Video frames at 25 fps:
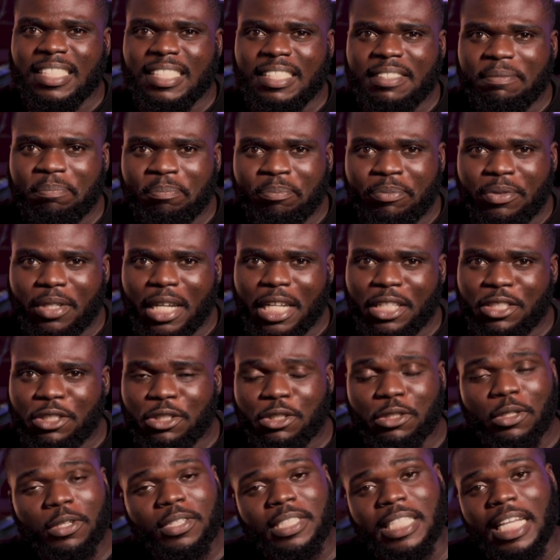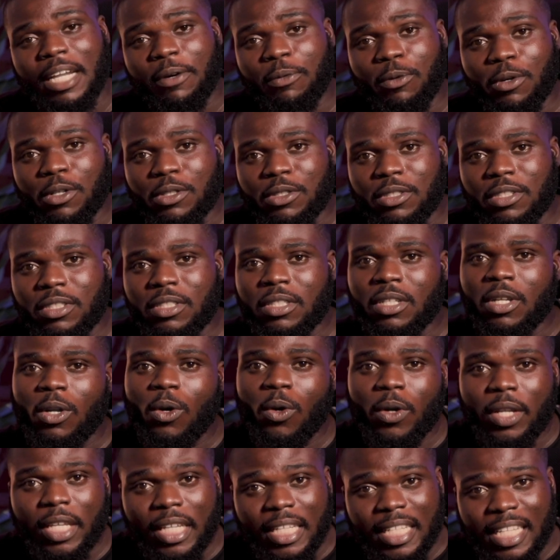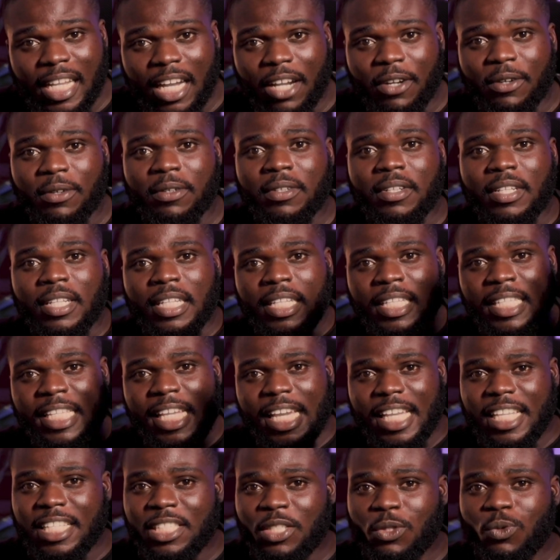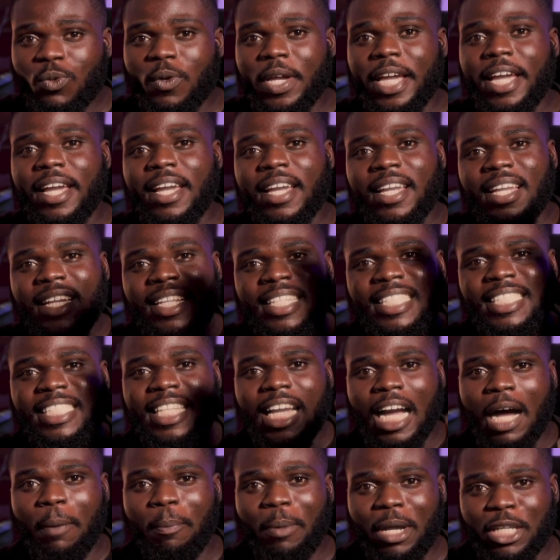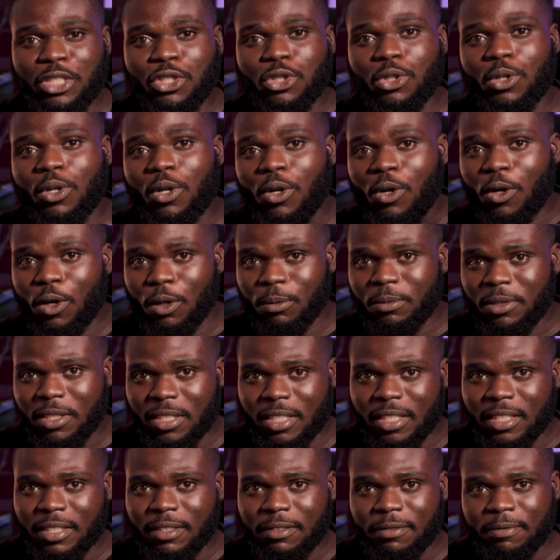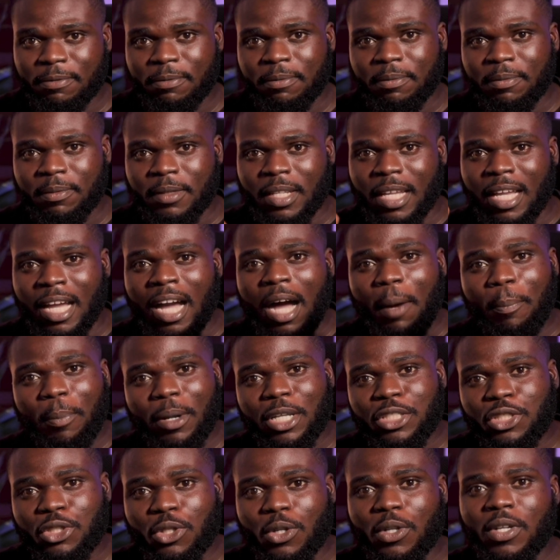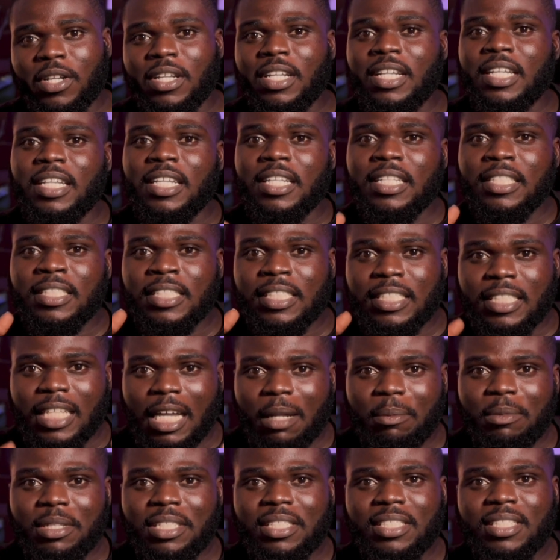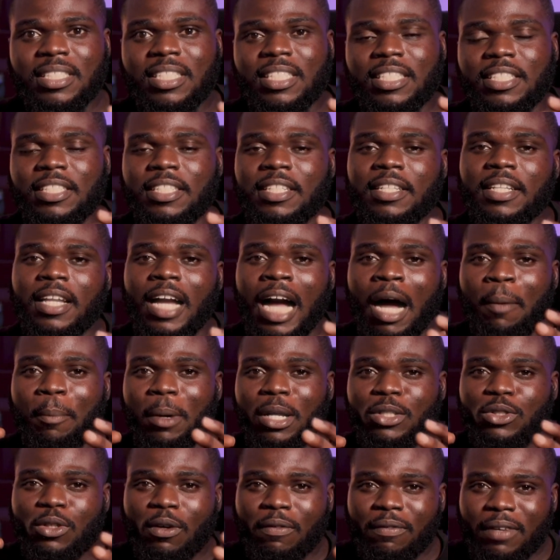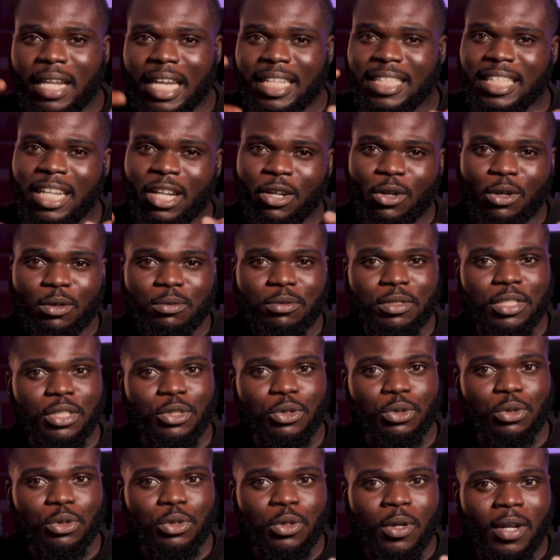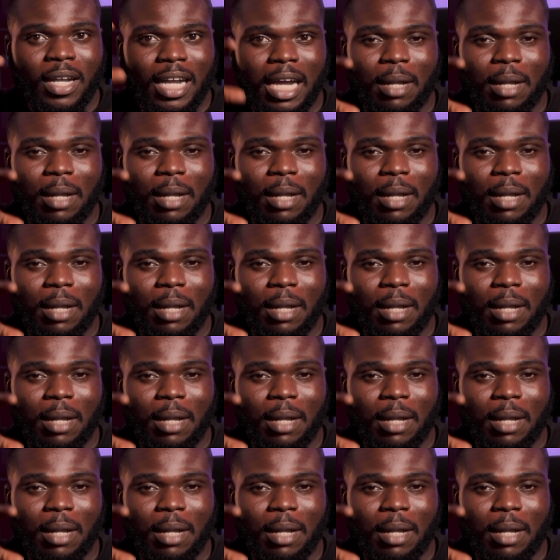the bright shot I want. Okay, now here is where the aperture comes in. Aperture determines the amount of light that comes into your